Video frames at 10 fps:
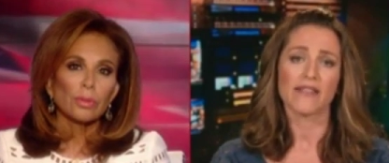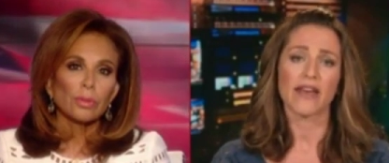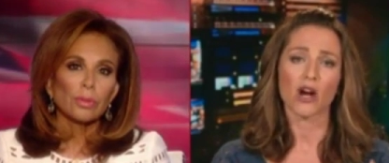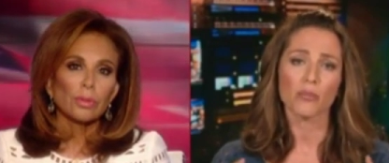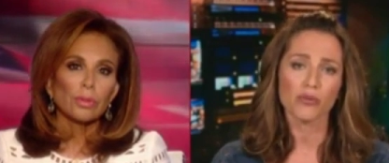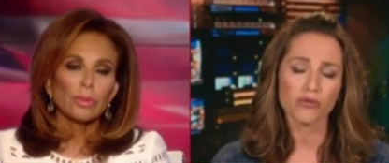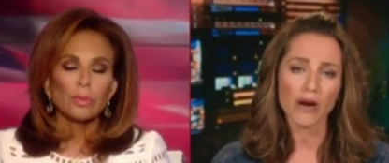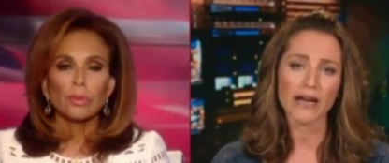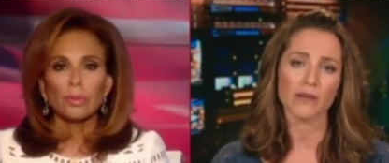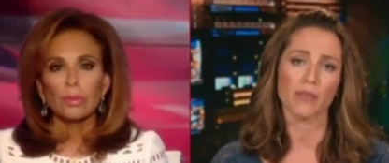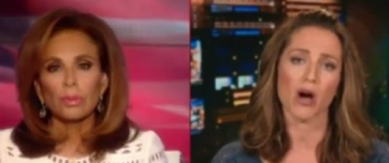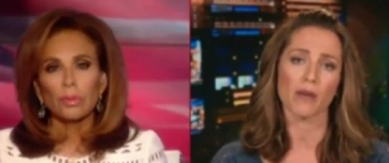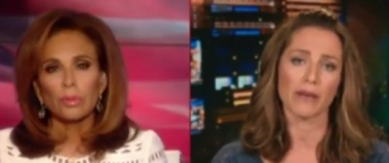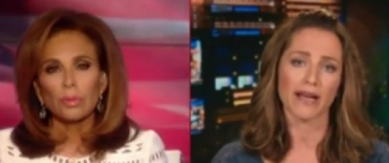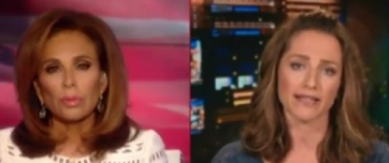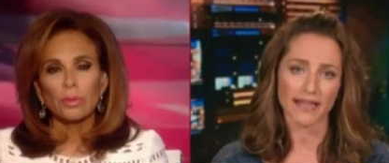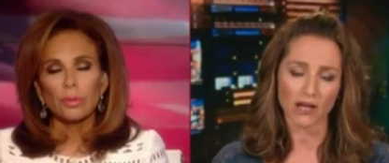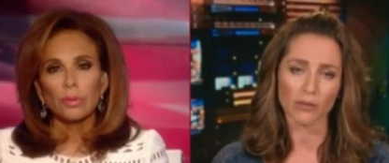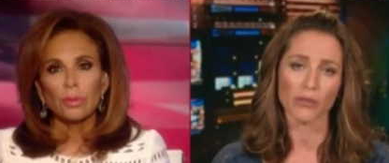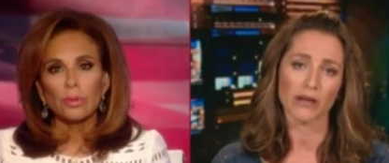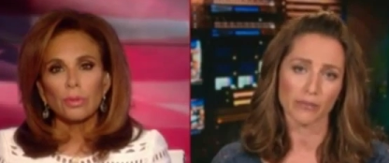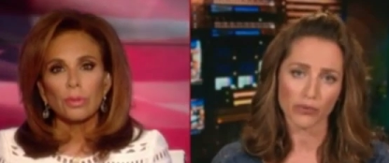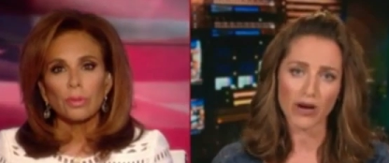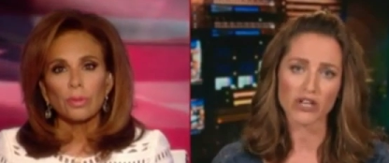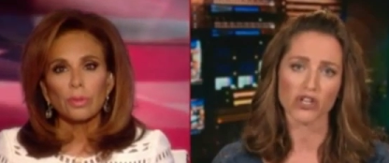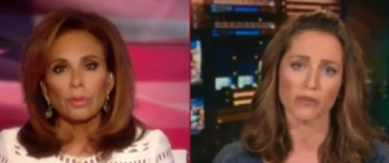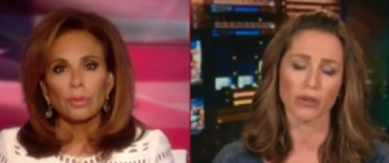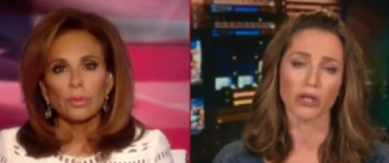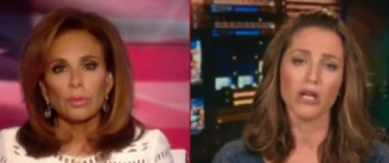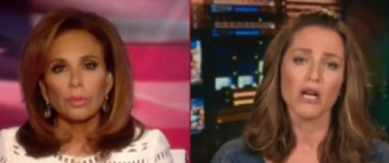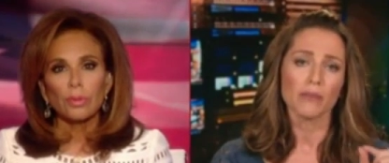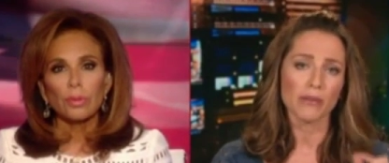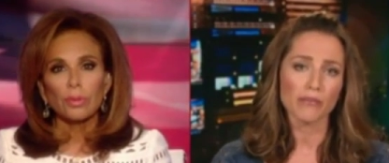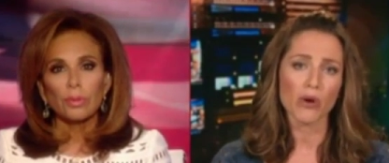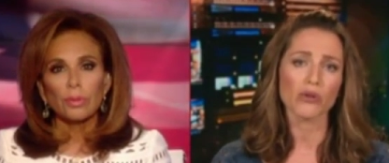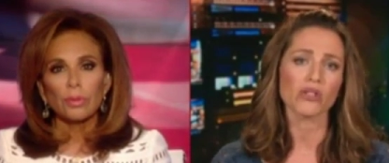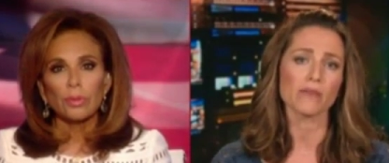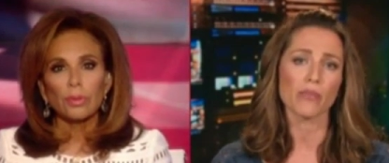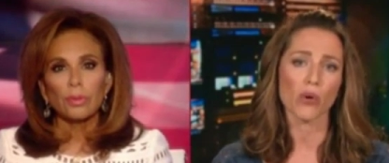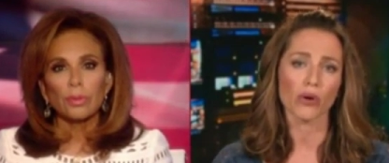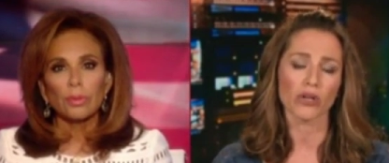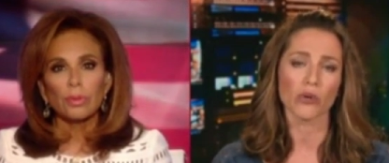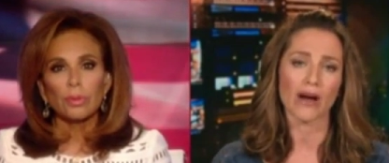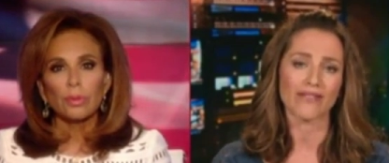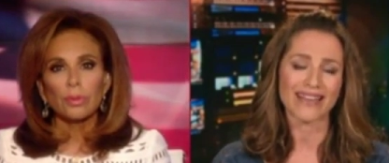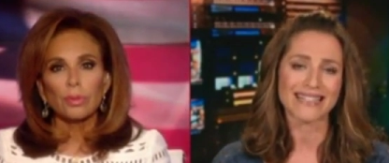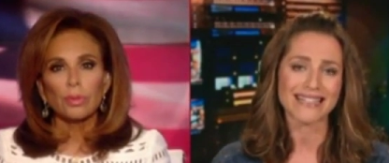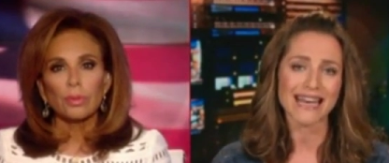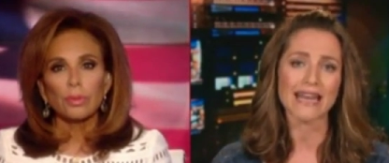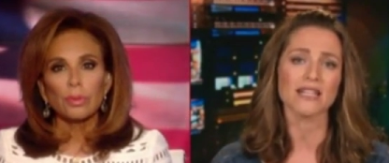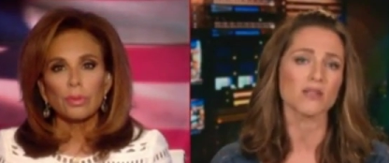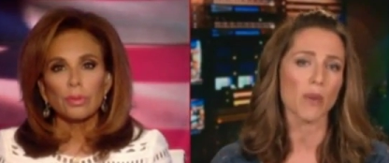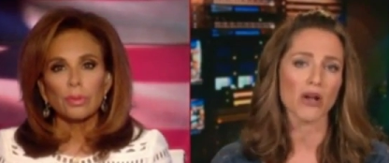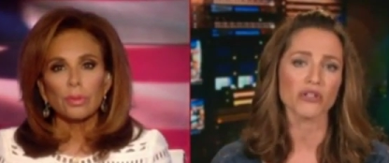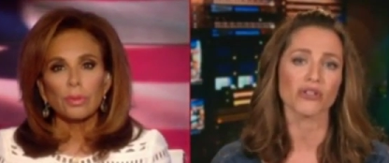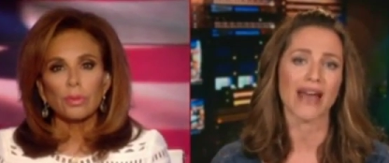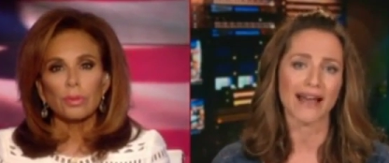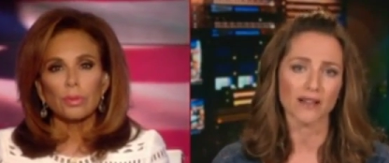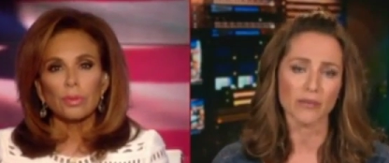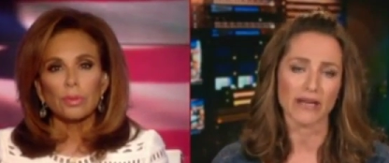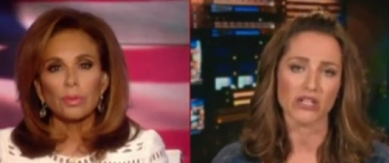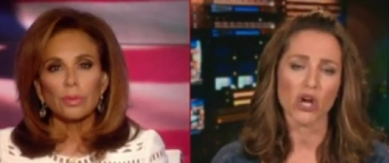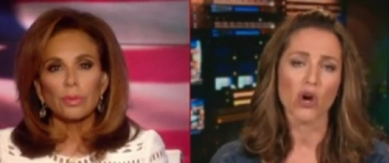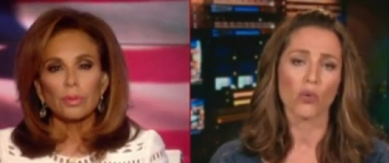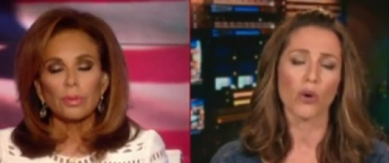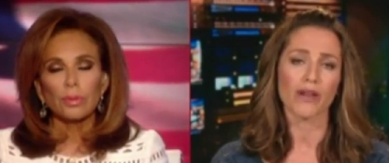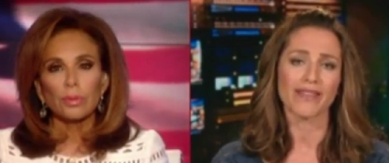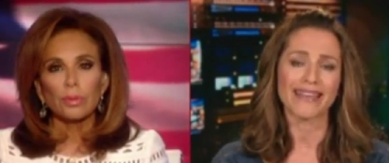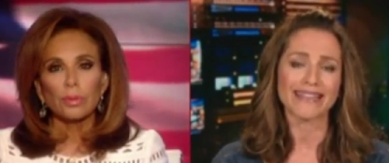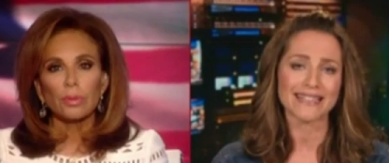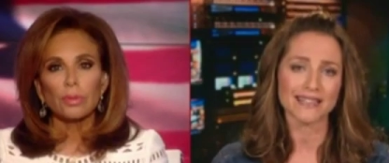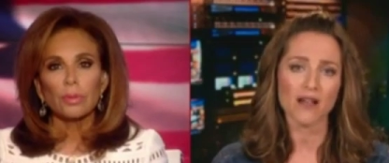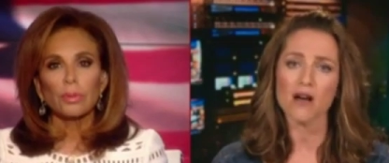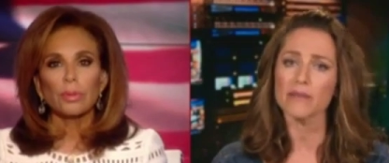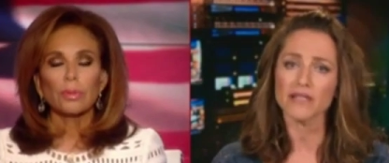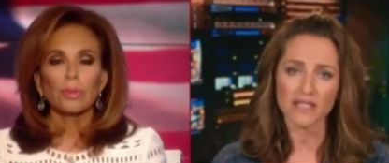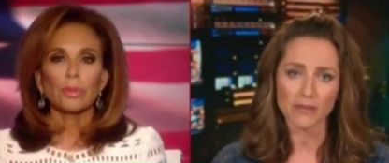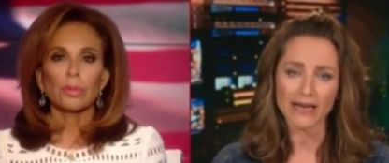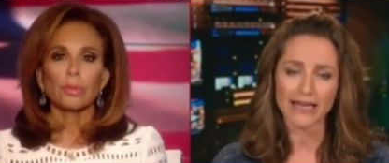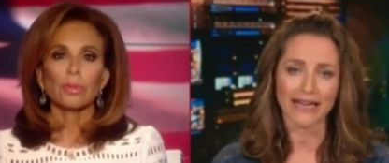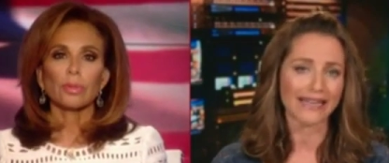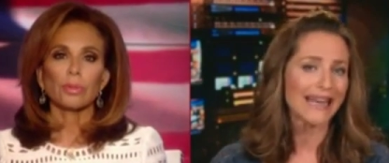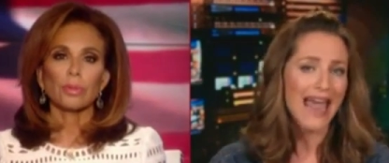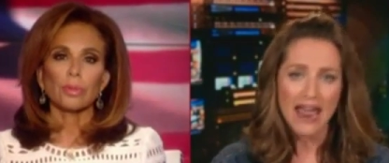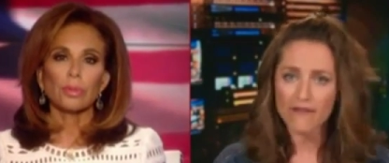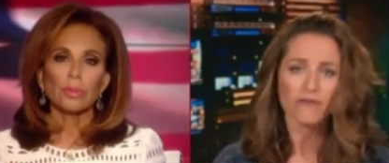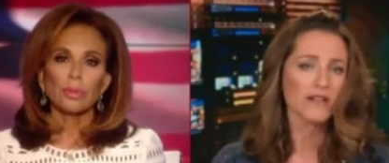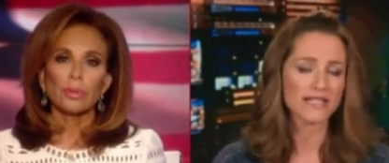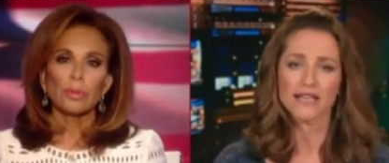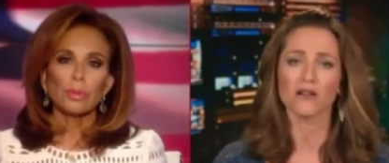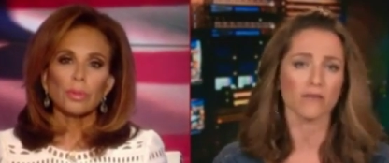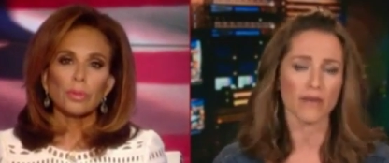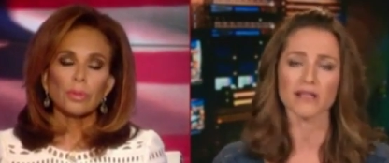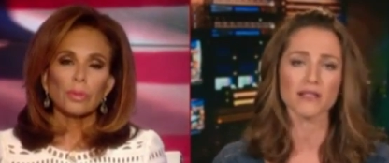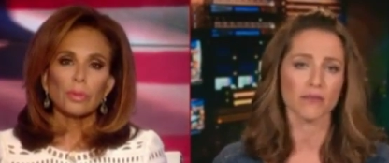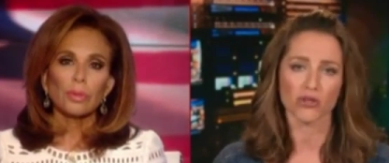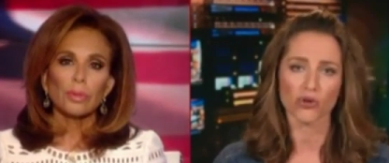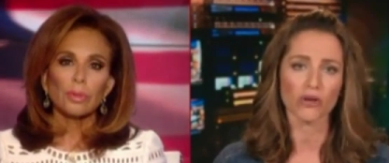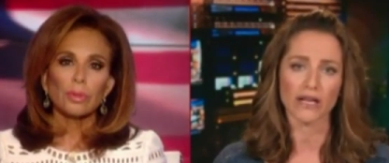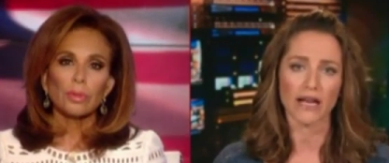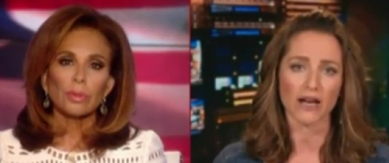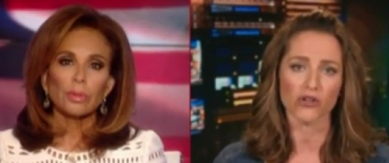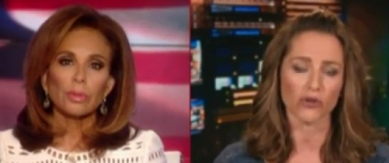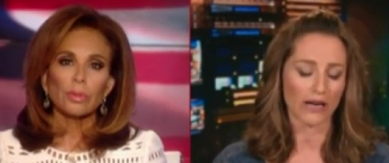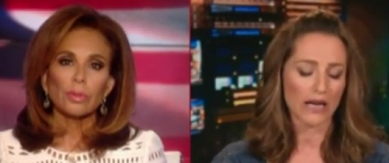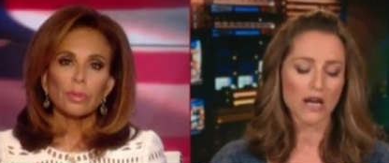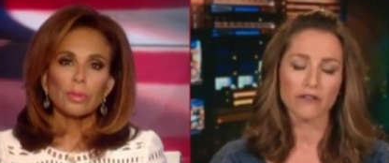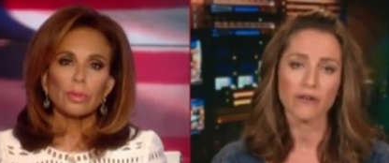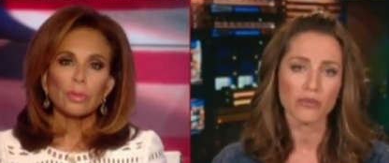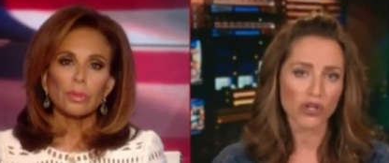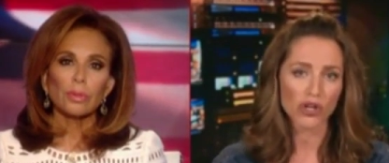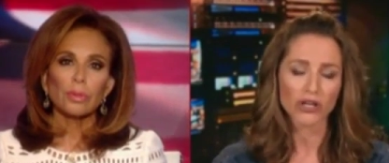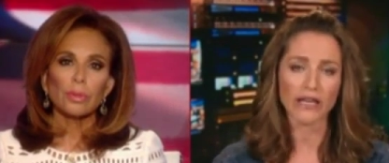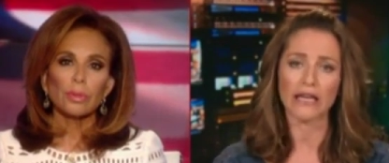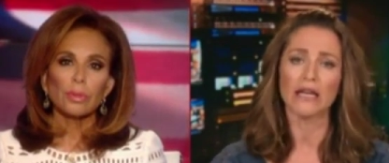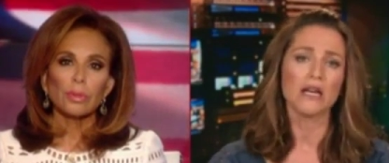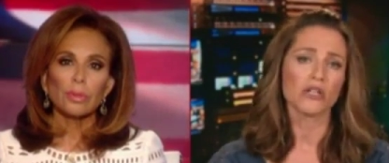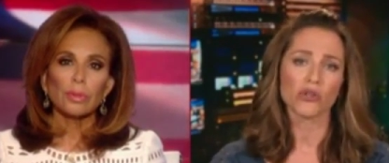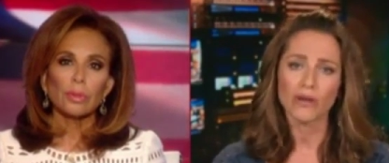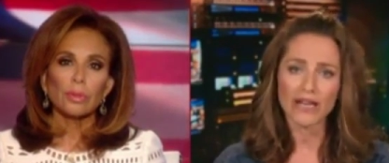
Speaker 1: They are preyed upon because they are impressionable. But most important, you have a state-sponsored element where the Islamist media in every single Muslim-majority country, from Turkey to